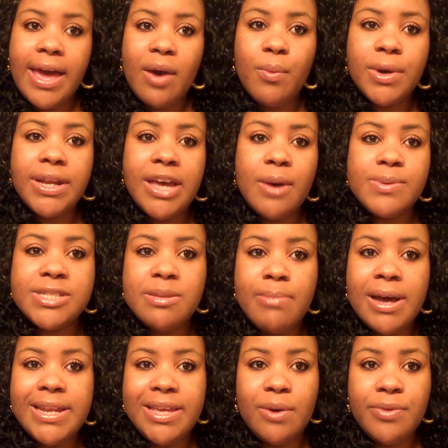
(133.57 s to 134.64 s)
I want to help
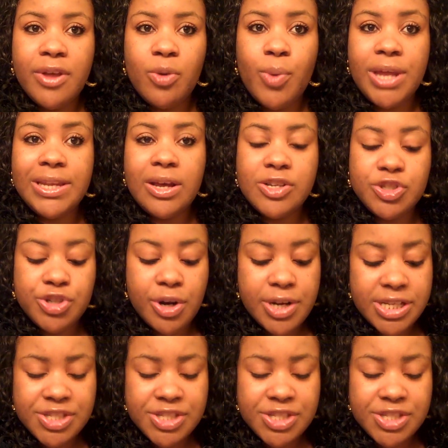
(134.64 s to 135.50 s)
somebody on their weight loss journey.